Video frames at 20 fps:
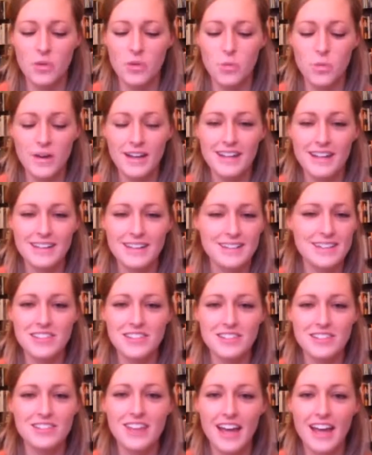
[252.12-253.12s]
What does
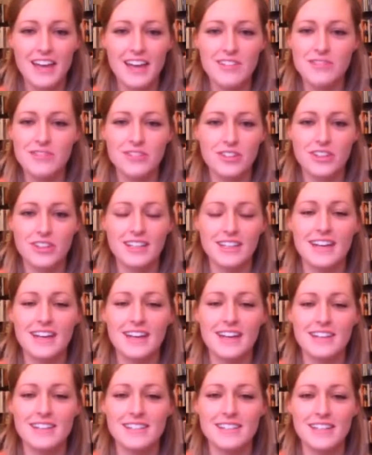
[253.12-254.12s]
your life look
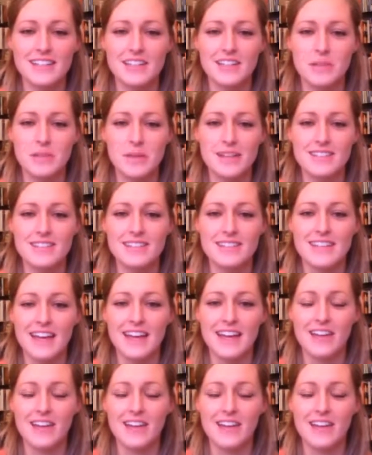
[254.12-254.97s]
like on a day-to-day basis now,